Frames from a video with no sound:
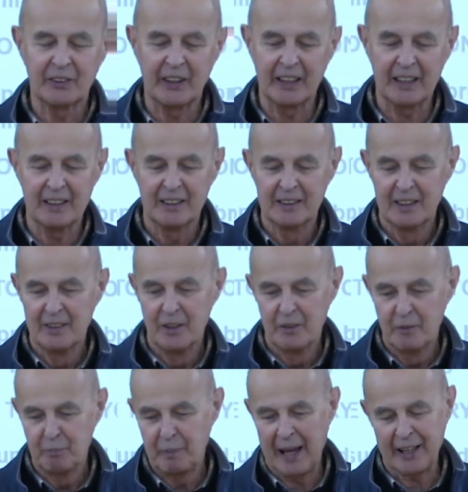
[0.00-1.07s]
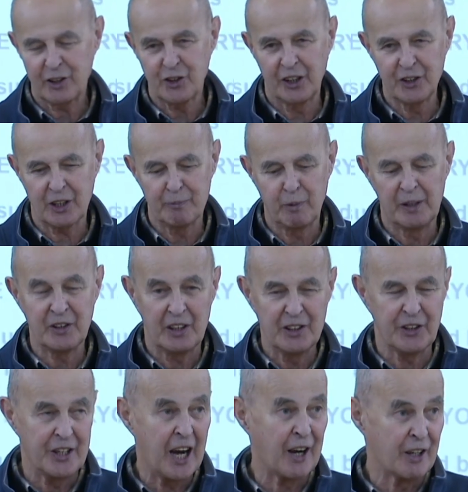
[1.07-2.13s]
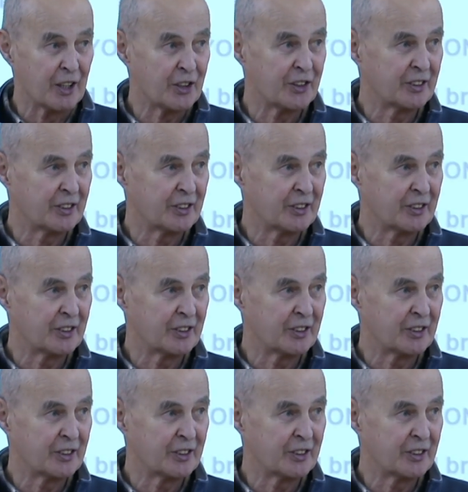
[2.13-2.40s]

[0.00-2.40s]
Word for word: Okay. Pat Chisholm was, is an artist.